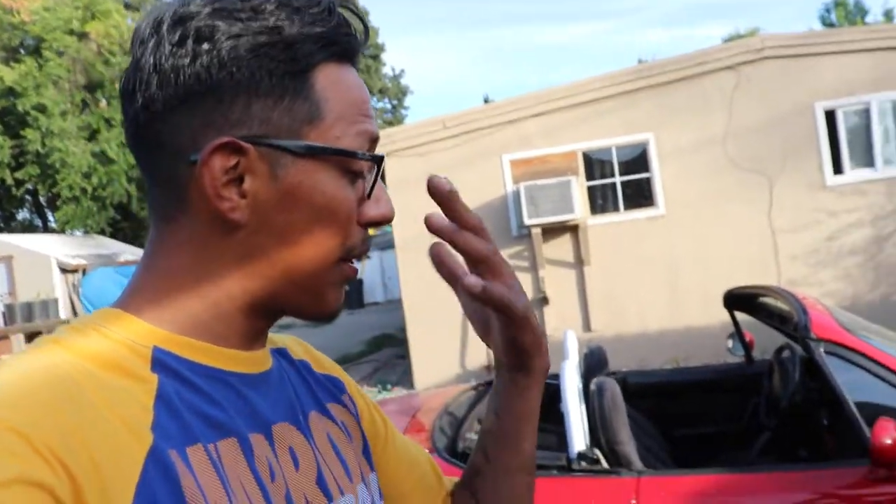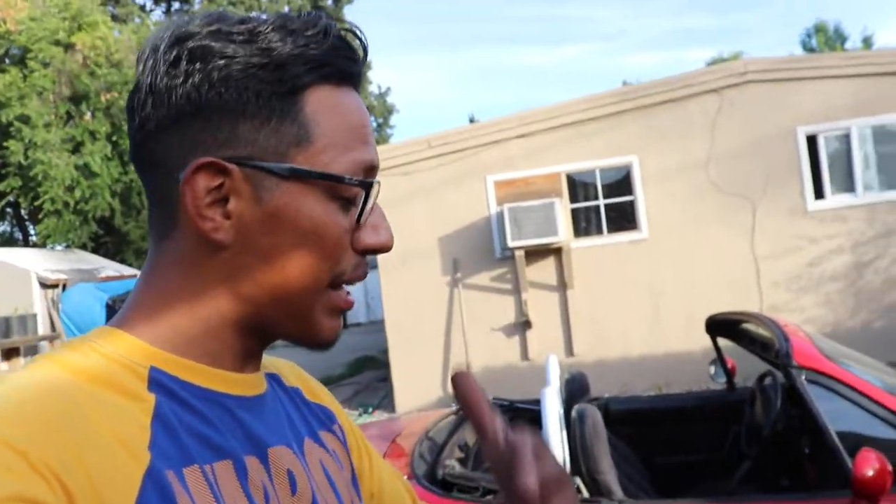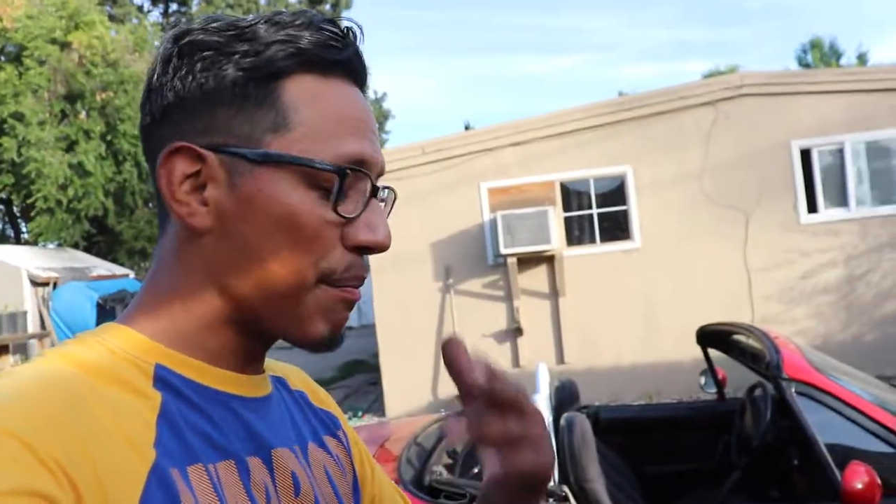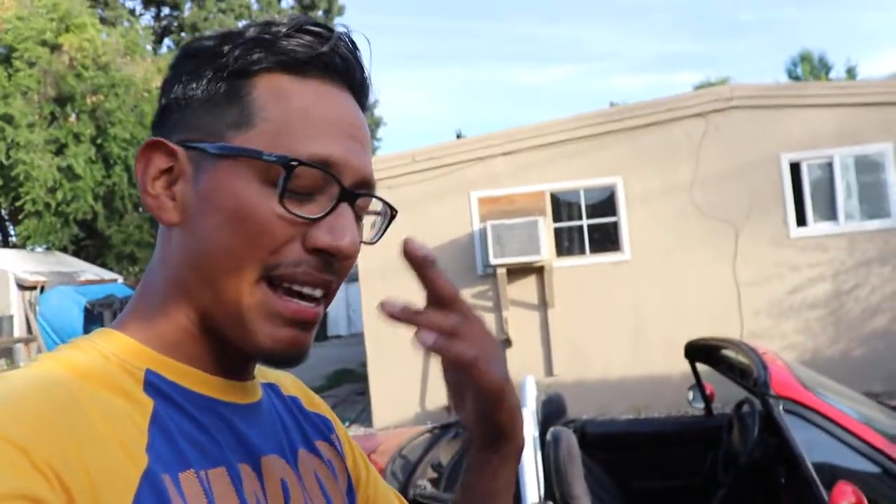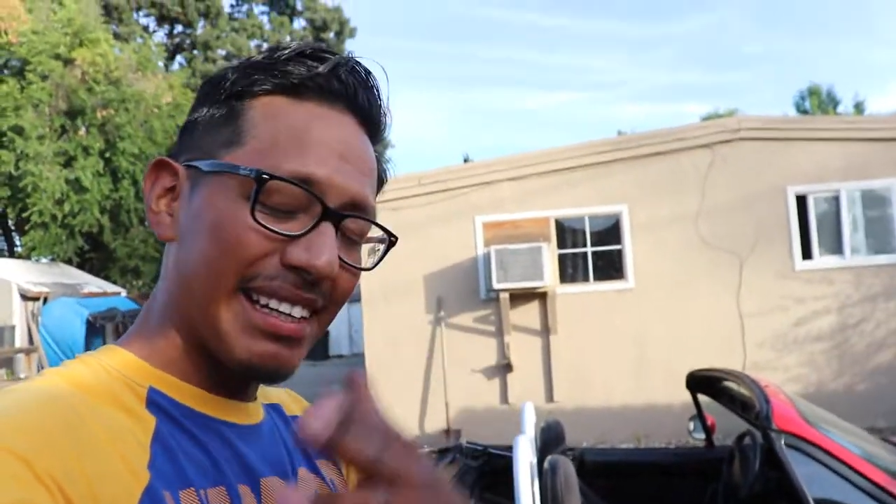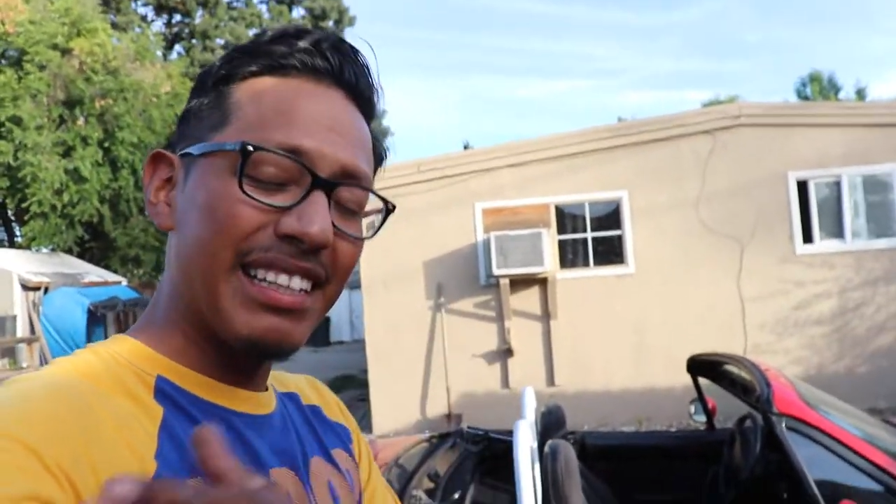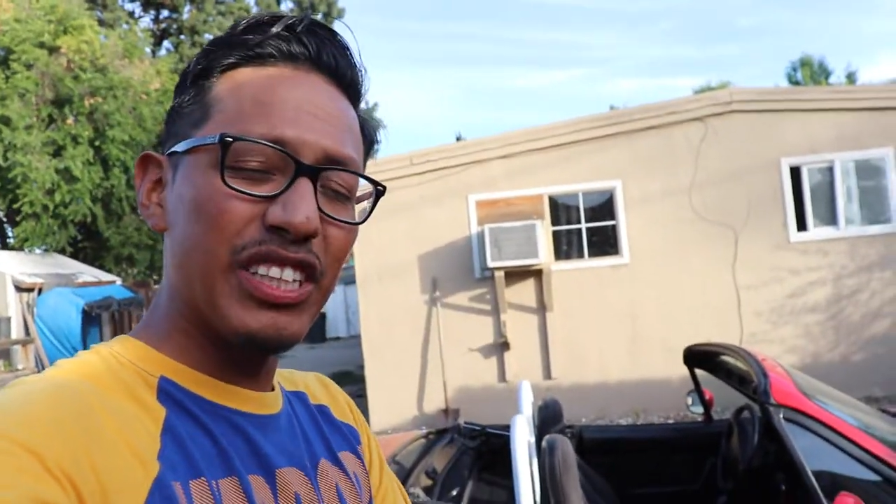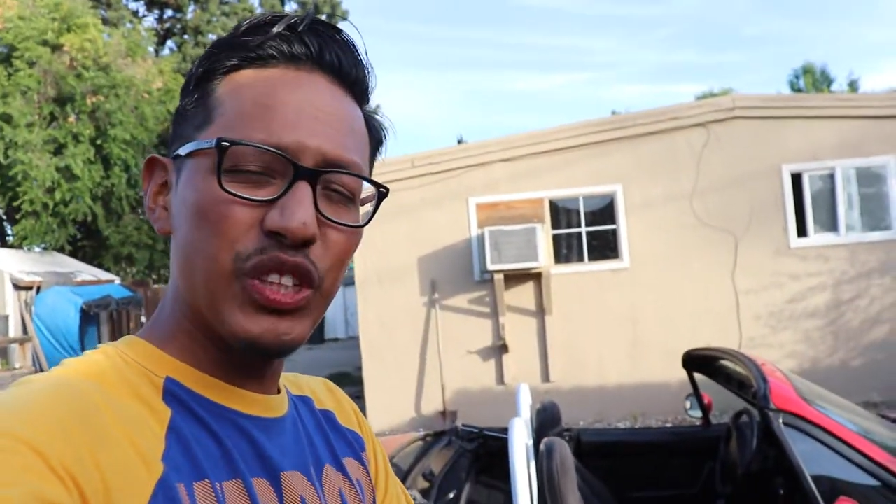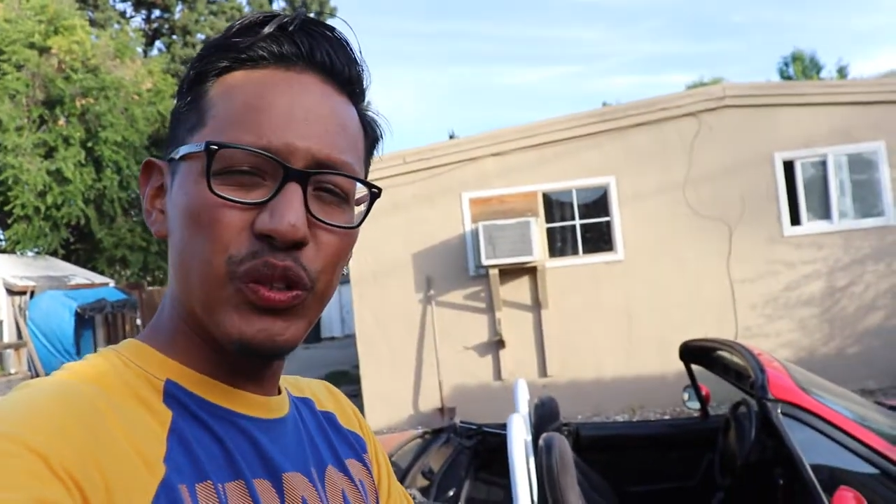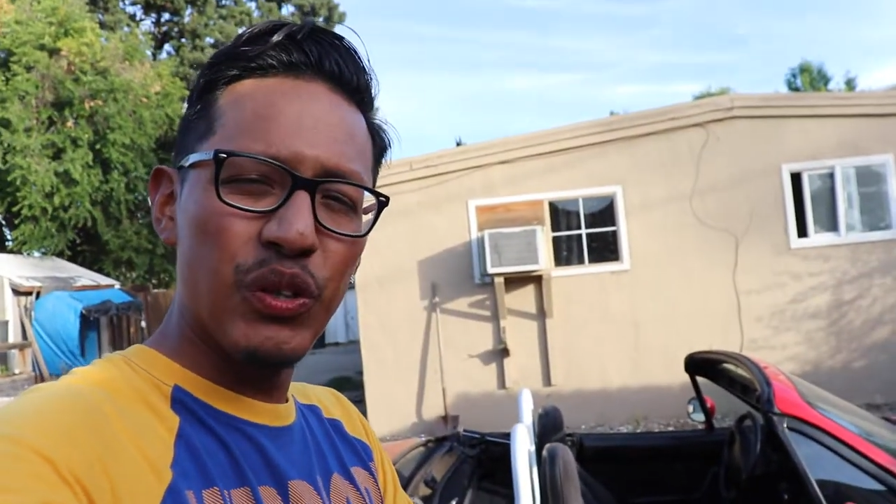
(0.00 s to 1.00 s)
what am I gonna
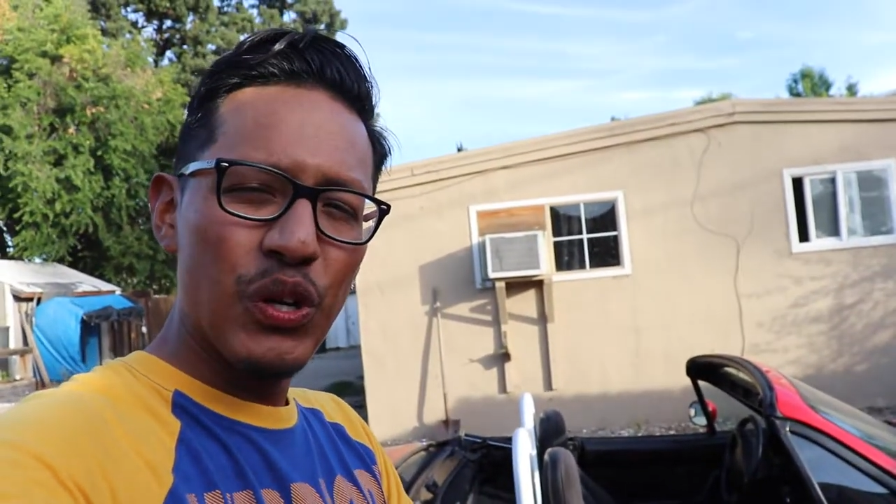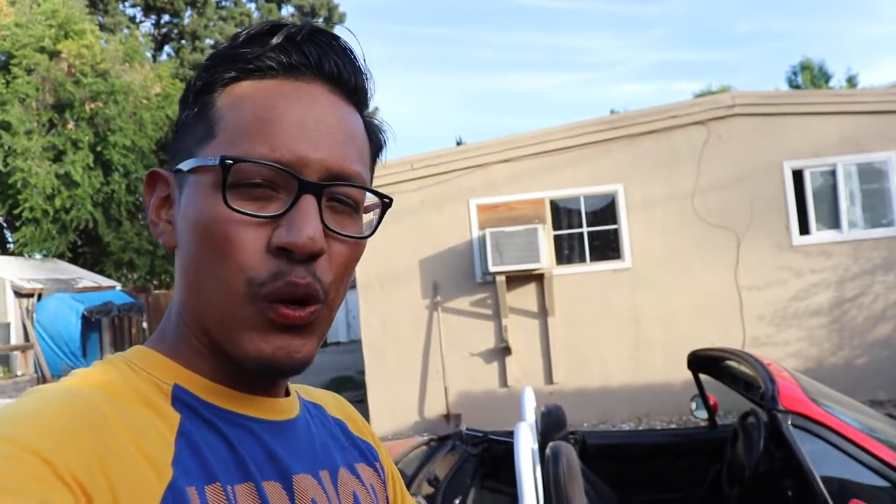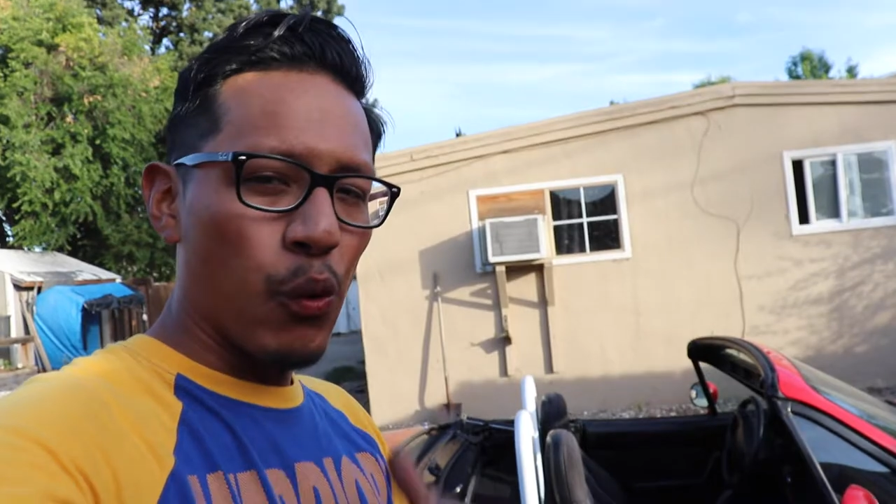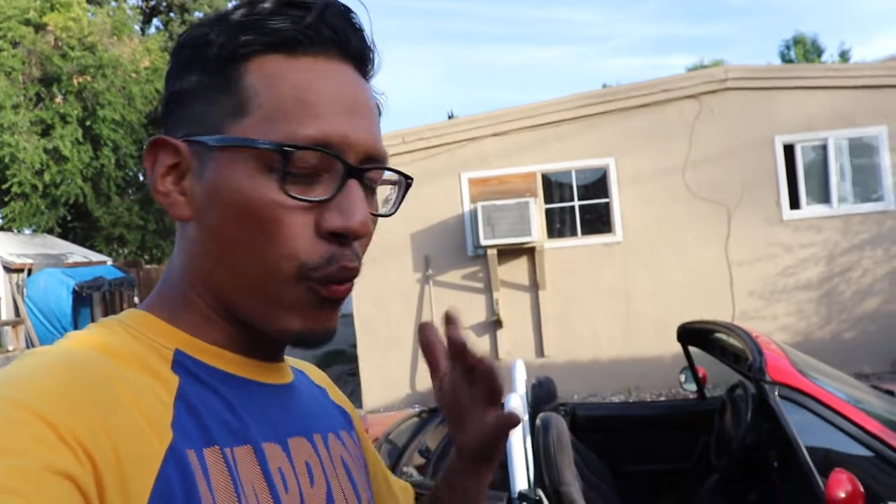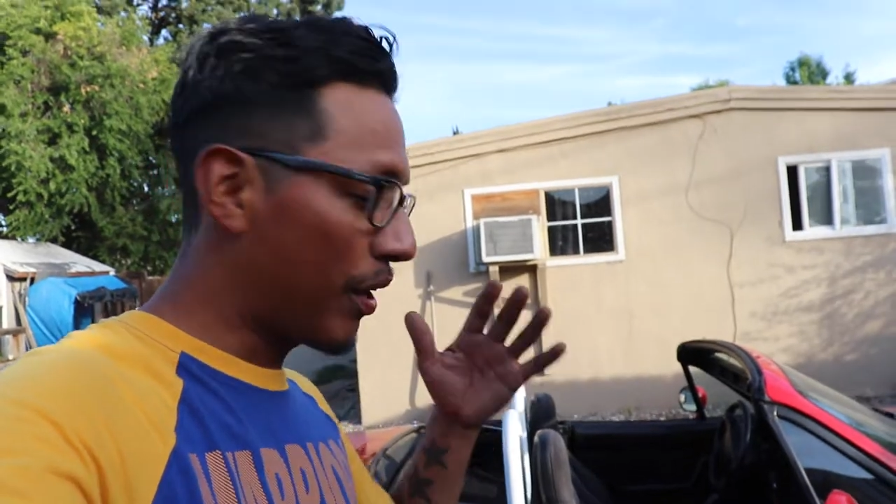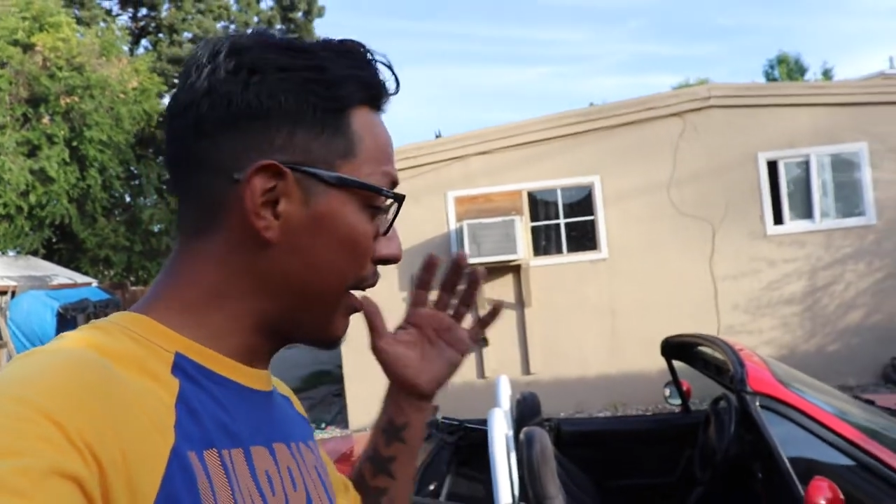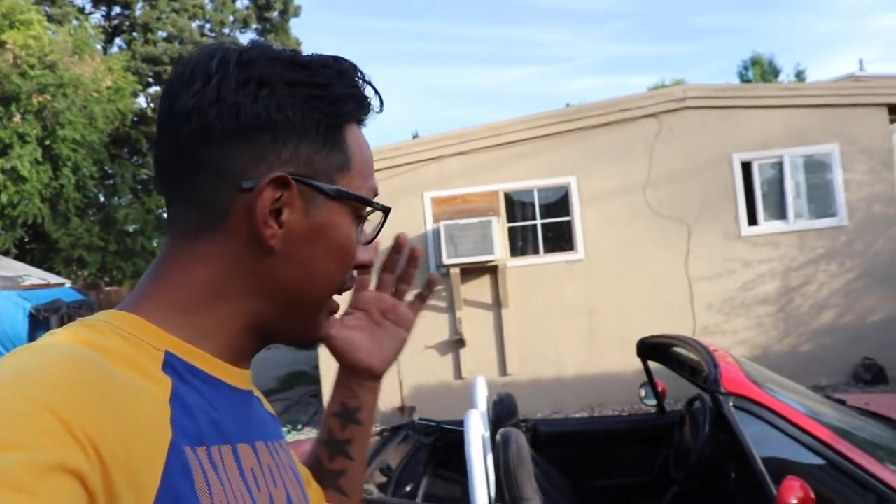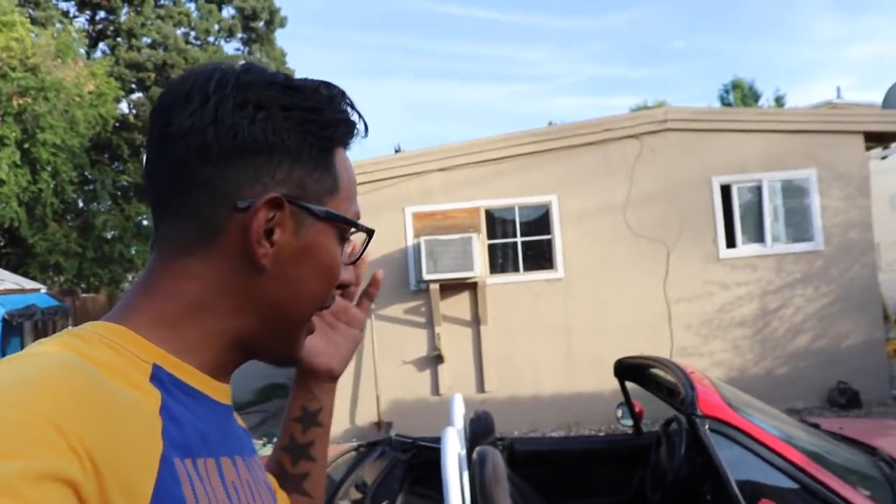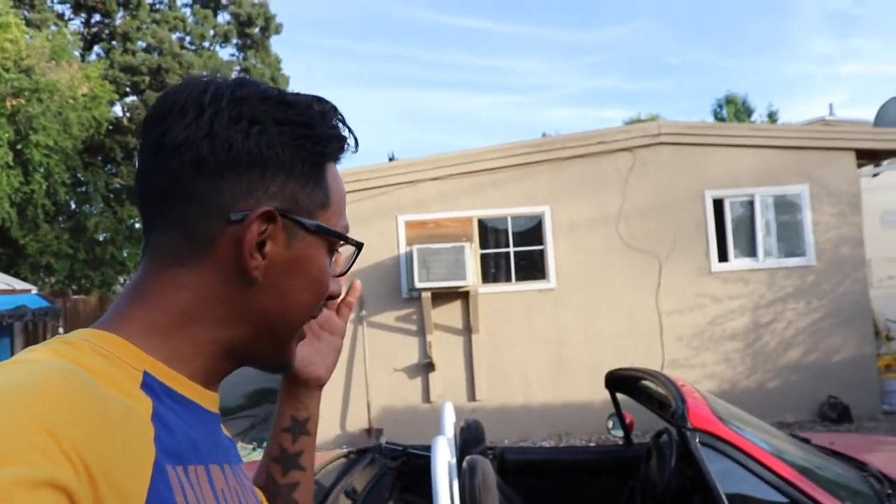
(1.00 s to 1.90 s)
do? Or any